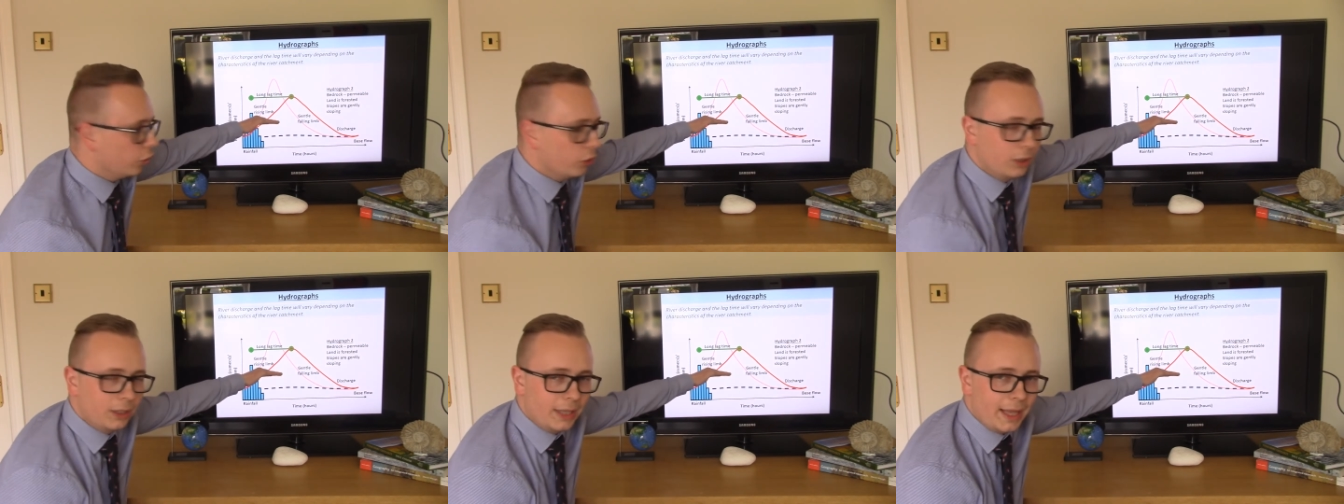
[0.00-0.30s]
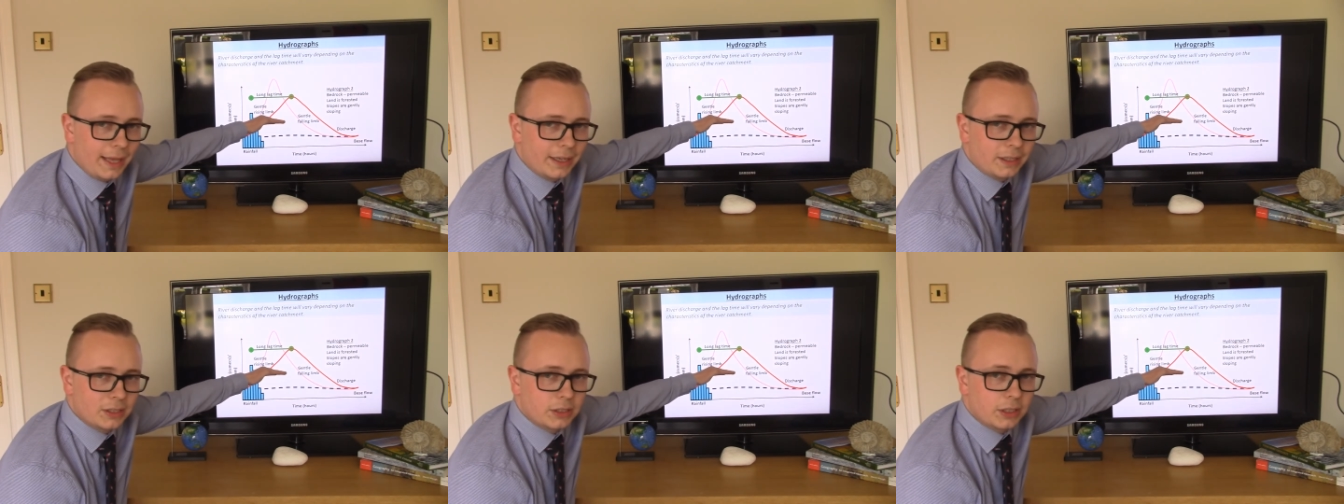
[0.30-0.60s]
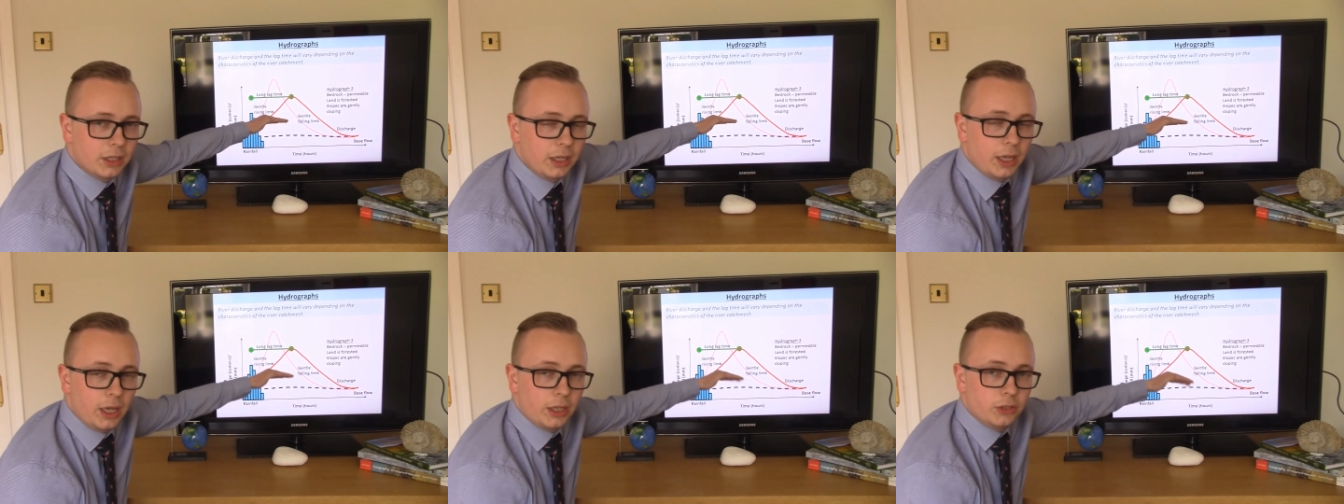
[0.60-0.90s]
less,
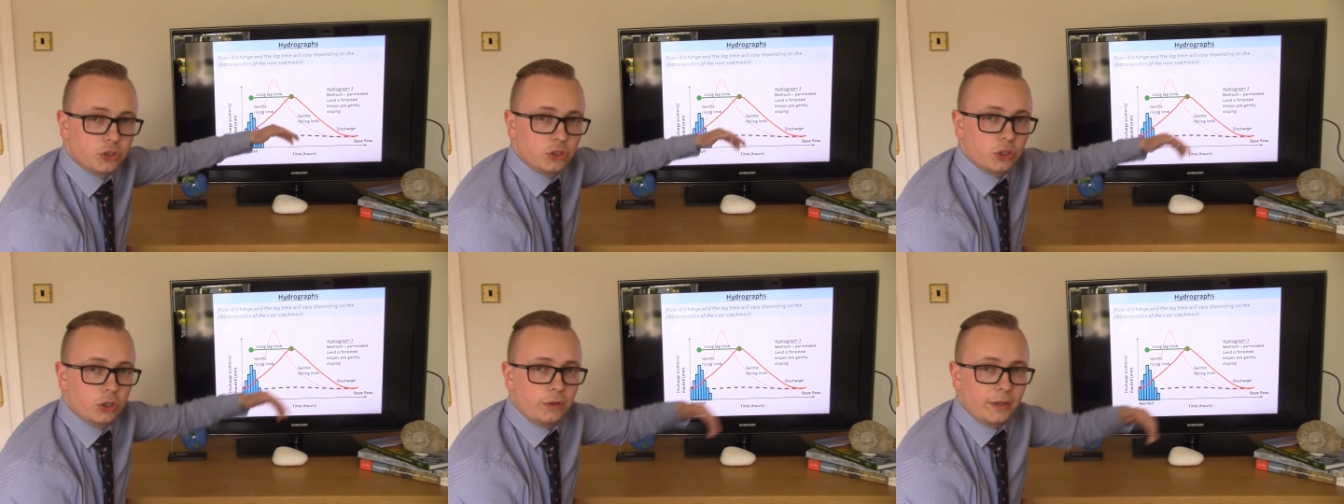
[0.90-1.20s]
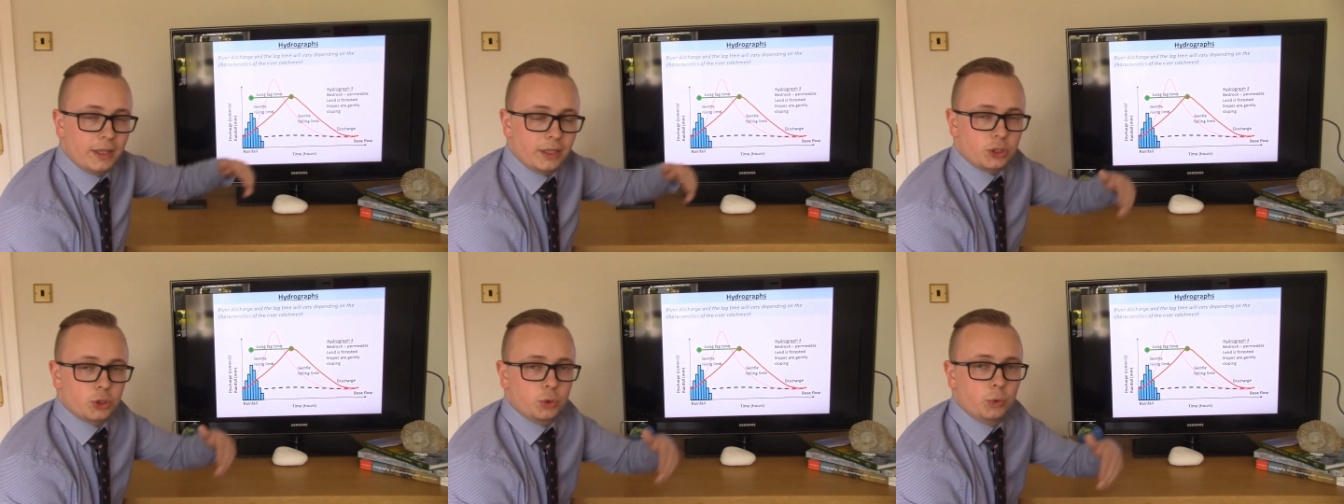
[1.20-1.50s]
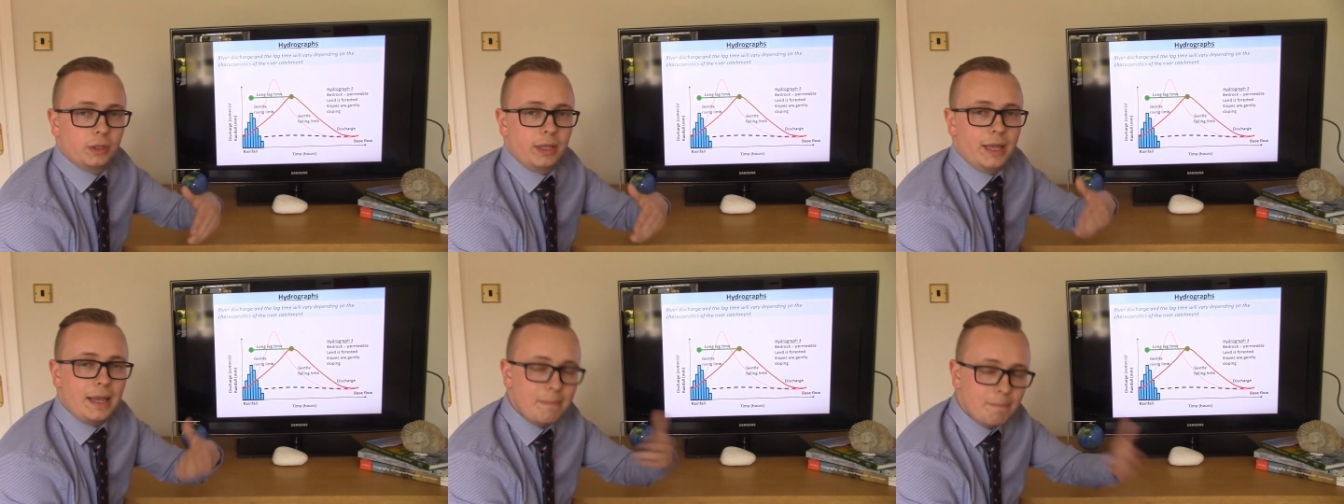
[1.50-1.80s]
and so the
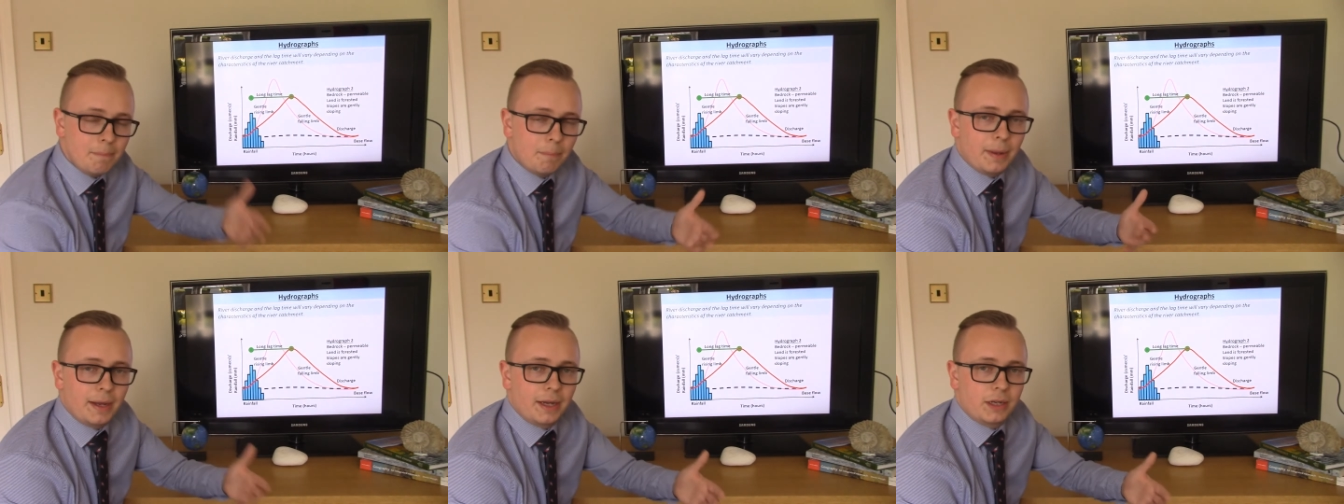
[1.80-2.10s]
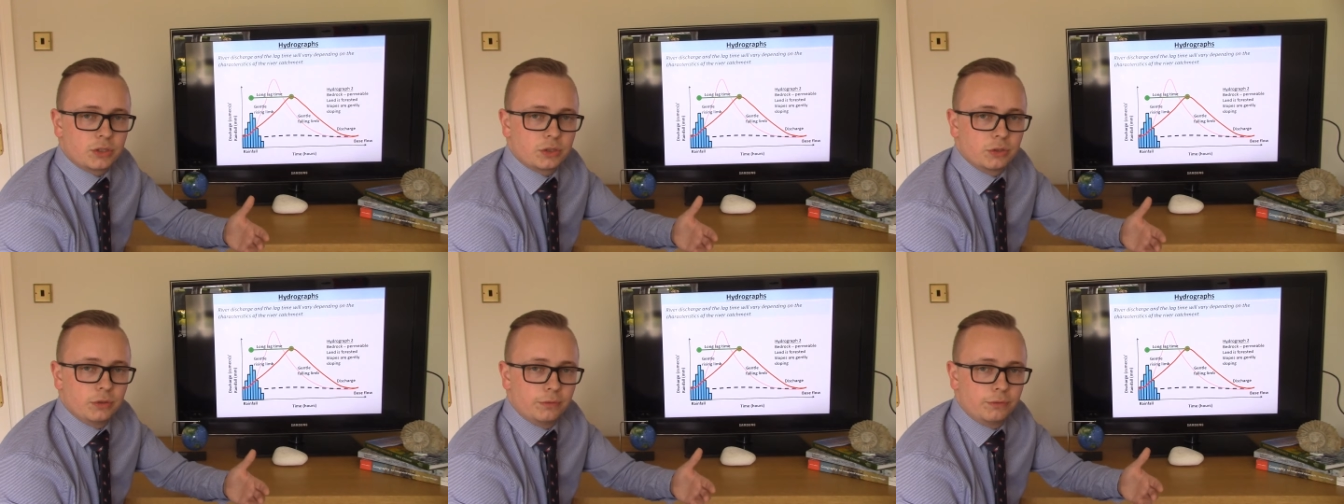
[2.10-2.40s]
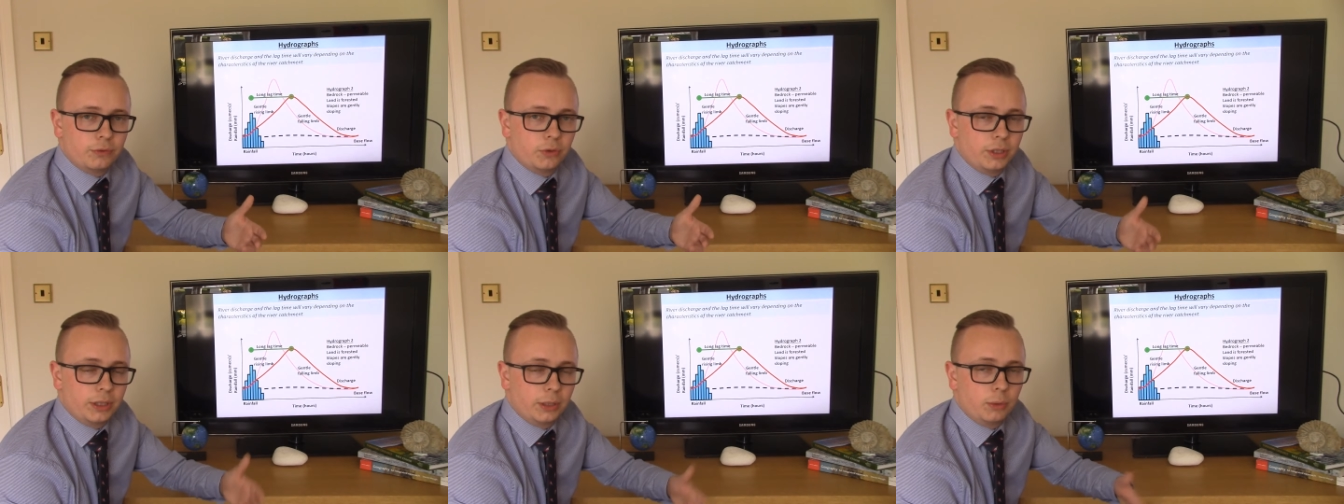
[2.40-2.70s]
actual impacts of the
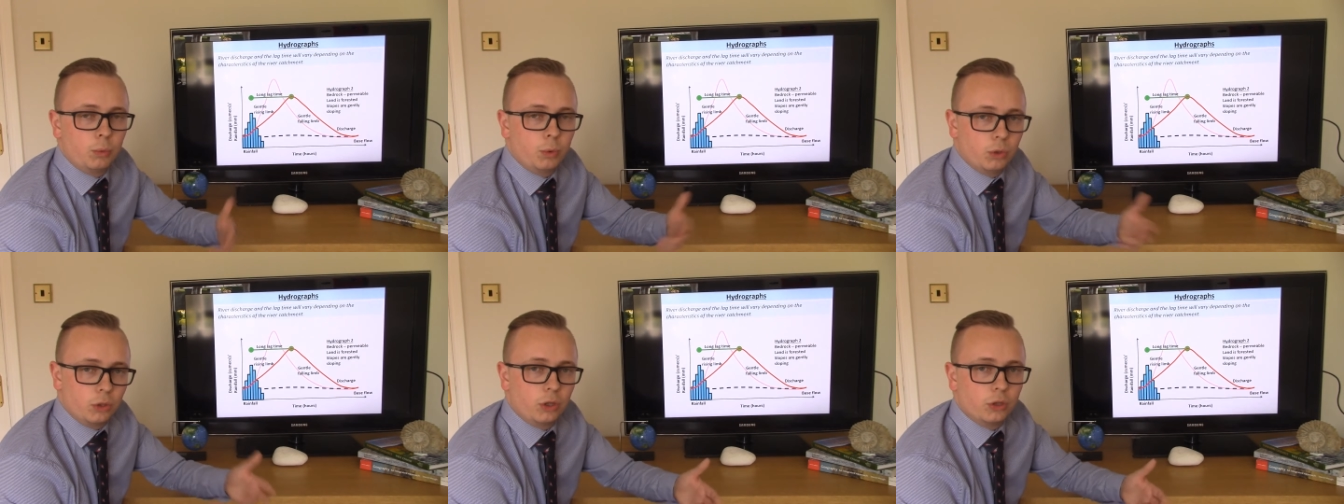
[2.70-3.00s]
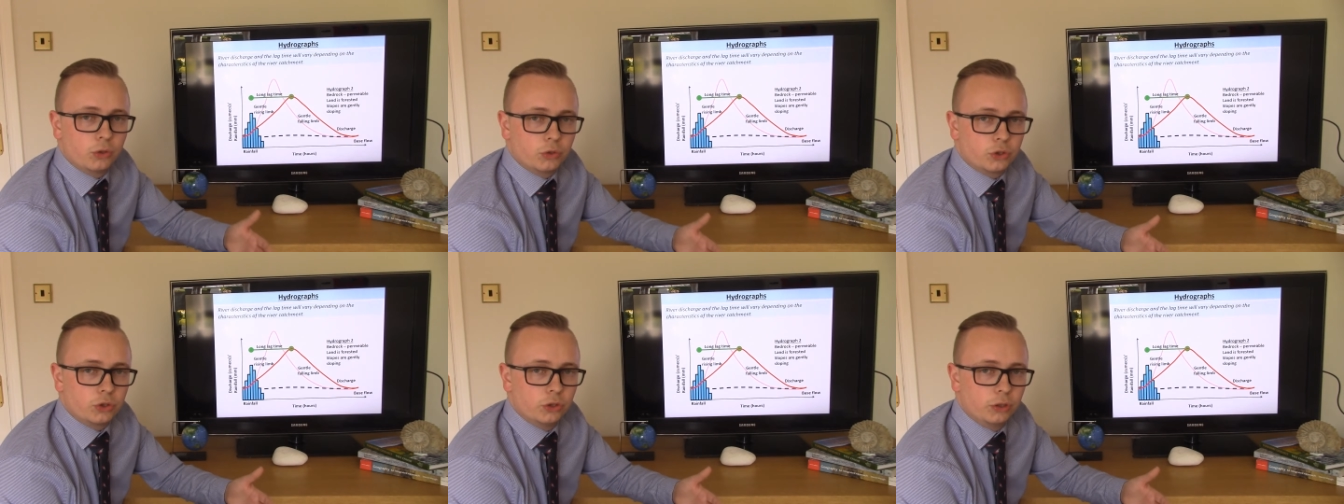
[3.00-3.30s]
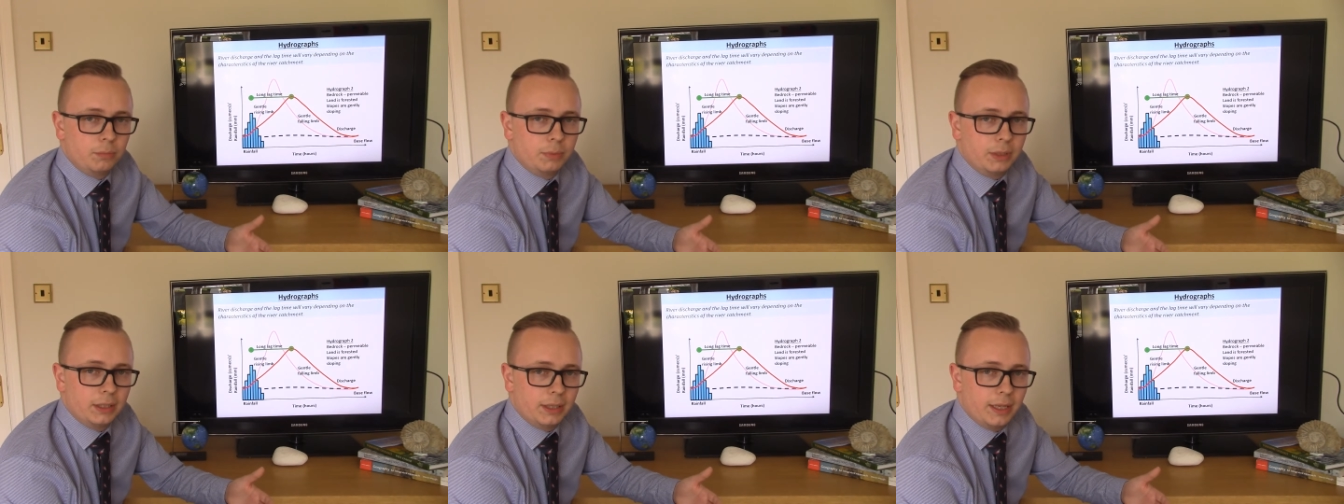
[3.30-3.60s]
flooding will also
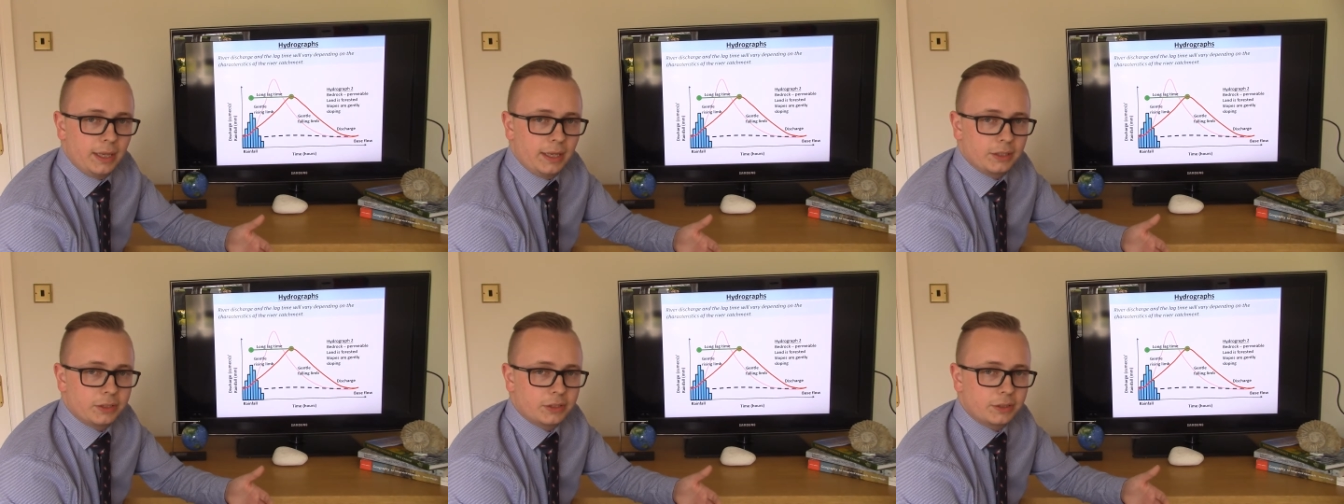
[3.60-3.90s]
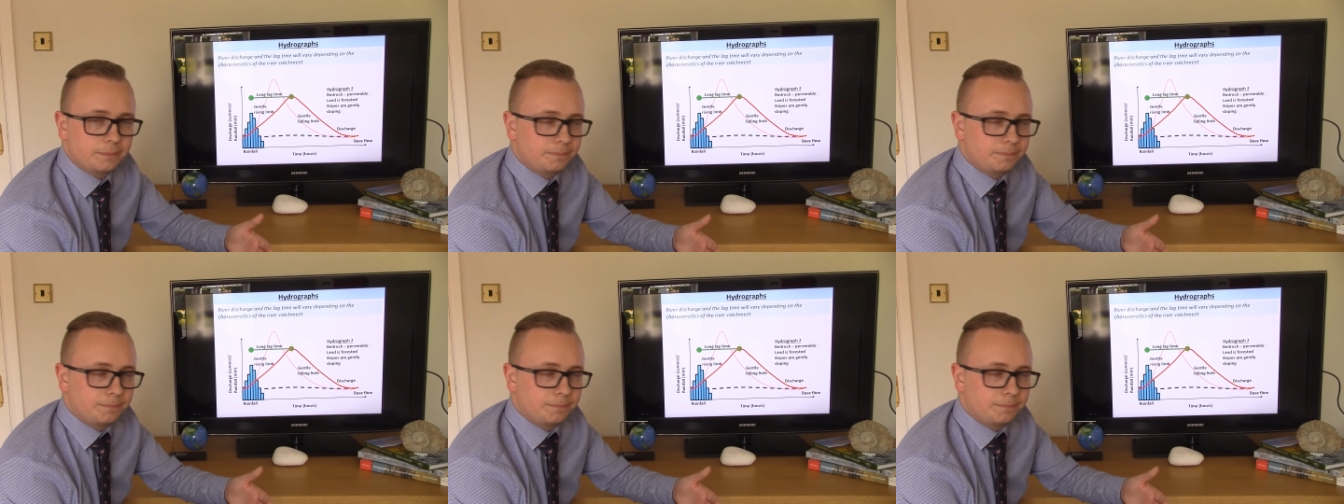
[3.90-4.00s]
be less.